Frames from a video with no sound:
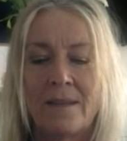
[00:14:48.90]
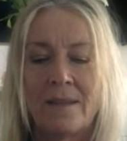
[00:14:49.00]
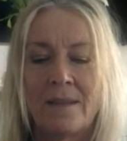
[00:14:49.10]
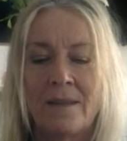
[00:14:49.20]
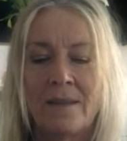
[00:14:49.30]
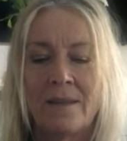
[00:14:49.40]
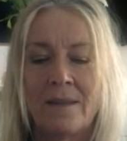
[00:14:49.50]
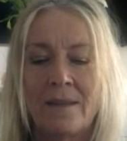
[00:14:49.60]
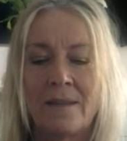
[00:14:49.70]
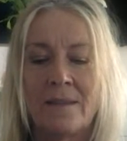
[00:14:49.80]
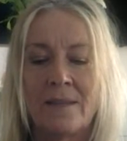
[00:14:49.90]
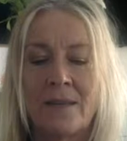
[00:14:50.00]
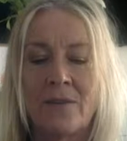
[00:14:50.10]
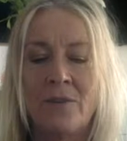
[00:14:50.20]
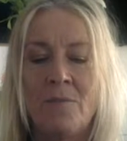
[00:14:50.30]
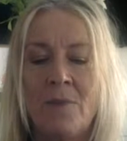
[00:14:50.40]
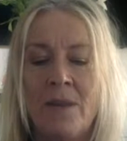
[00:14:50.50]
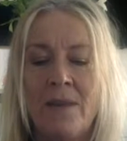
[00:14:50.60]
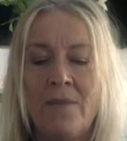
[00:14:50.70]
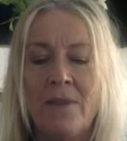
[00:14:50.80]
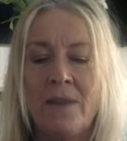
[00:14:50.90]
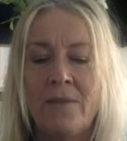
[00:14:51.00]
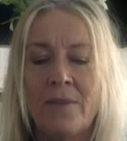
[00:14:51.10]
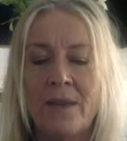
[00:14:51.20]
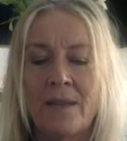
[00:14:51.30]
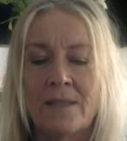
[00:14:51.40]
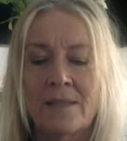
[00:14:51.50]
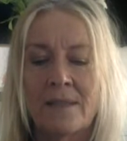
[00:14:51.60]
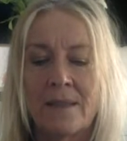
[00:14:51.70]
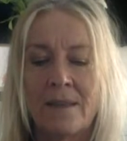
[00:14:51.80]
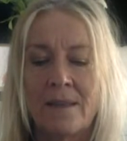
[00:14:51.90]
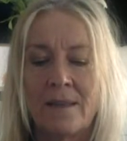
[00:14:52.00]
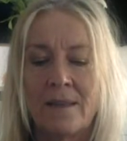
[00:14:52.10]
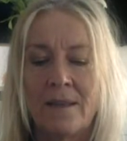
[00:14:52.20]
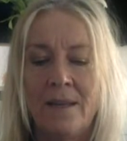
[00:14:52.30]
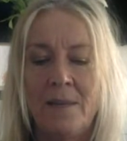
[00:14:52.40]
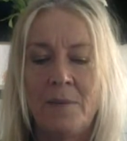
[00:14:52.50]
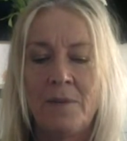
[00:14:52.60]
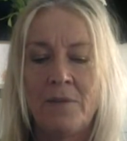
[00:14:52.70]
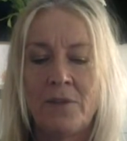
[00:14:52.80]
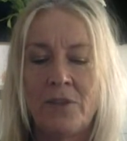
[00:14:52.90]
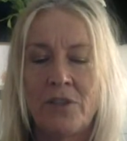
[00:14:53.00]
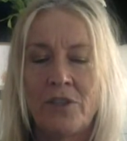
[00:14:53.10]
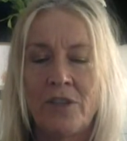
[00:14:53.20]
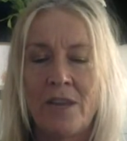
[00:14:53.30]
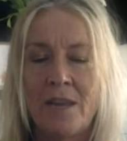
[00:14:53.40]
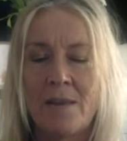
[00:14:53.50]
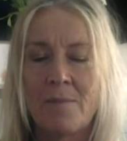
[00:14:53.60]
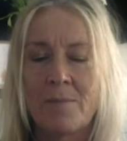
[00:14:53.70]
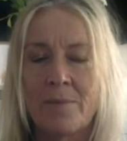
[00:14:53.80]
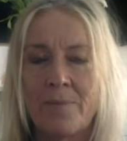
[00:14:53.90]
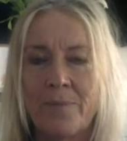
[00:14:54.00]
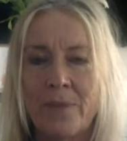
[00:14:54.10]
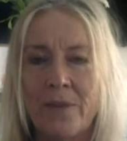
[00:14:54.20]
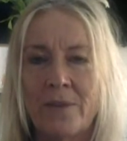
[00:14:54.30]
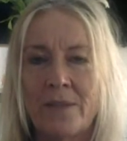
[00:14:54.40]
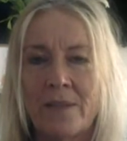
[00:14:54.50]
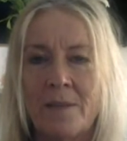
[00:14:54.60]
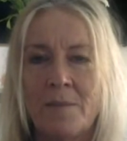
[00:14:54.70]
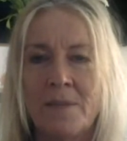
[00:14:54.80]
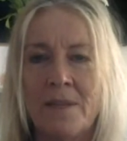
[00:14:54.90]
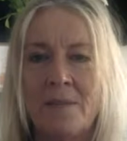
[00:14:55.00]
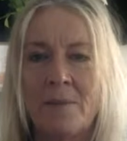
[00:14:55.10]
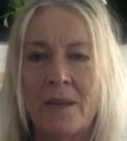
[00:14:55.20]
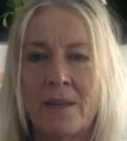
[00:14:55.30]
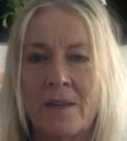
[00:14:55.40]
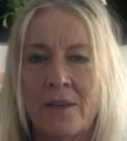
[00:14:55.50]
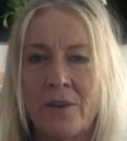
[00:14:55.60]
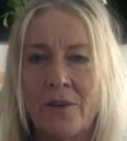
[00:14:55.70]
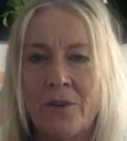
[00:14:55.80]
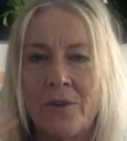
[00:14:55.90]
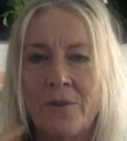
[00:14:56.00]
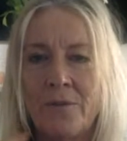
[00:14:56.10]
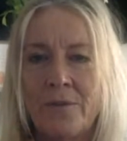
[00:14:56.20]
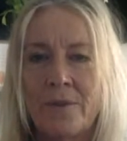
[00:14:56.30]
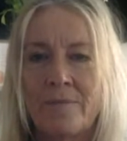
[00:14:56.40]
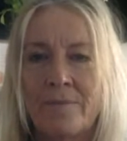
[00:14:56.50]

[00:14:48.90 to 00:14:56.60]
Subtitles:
and out. And you might even give that a little bit of a shape. You know, as it comes in, it might kind of curve